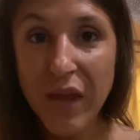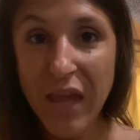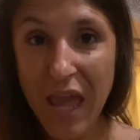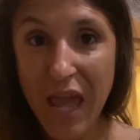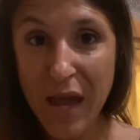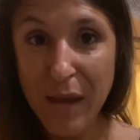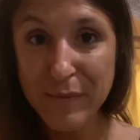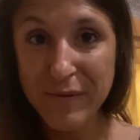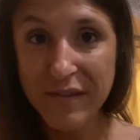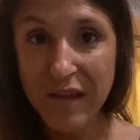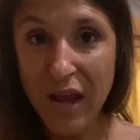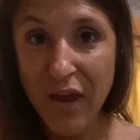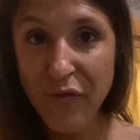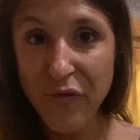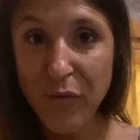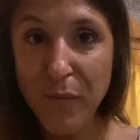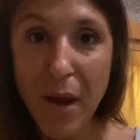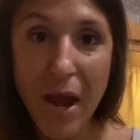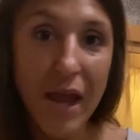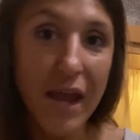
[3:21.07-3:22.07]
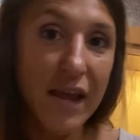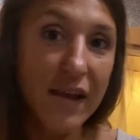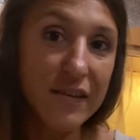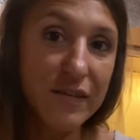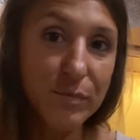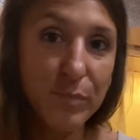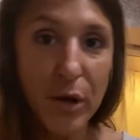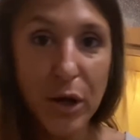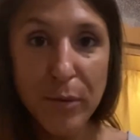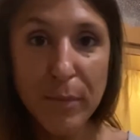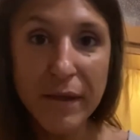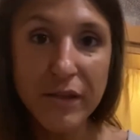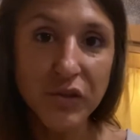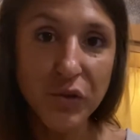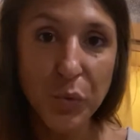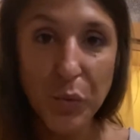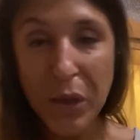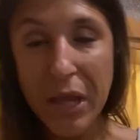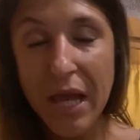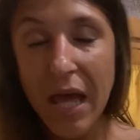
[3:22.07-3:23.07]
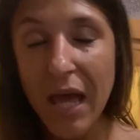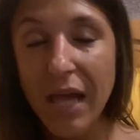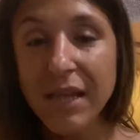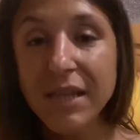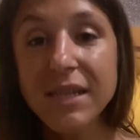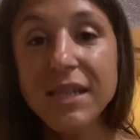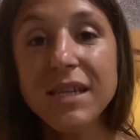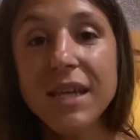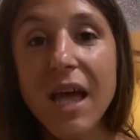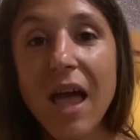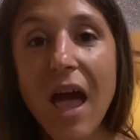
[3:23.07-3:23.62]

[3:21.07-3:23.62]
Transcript: campsite for my experimental weekend,